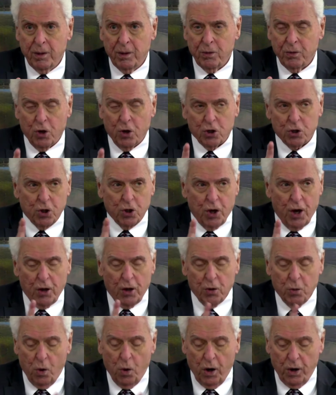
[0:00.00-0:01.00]
there's
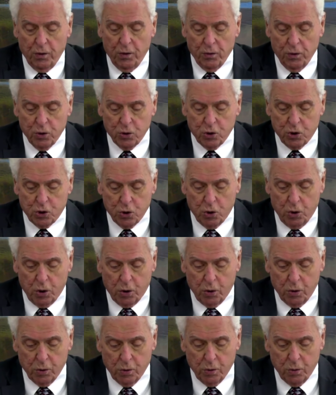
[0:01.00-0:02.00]
another one of those
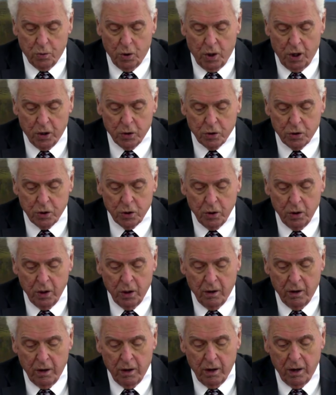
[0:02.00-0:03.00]
circular words,
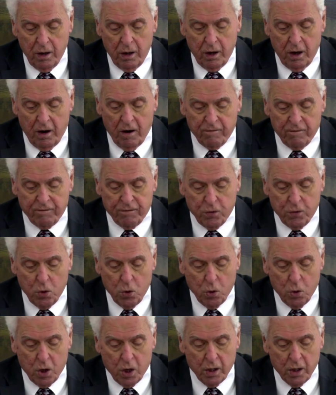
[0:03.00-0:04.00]
if
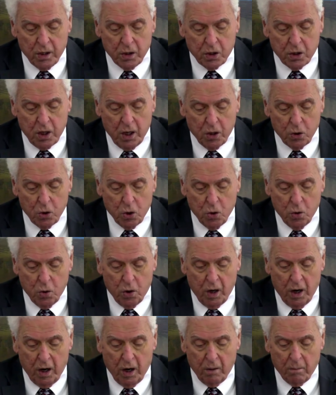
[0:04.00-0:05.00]
you
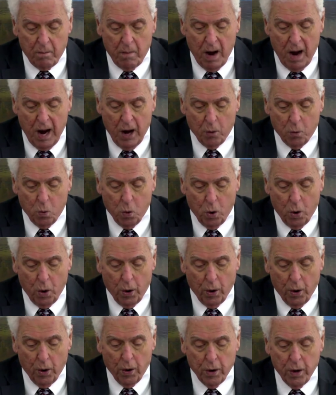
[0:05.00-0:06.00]
continue in my
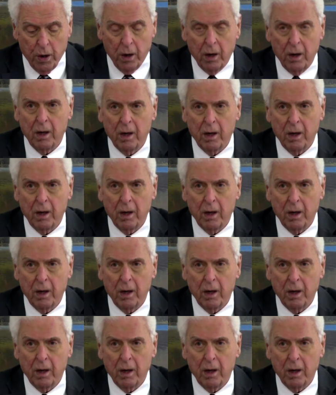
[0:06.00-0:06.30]
word,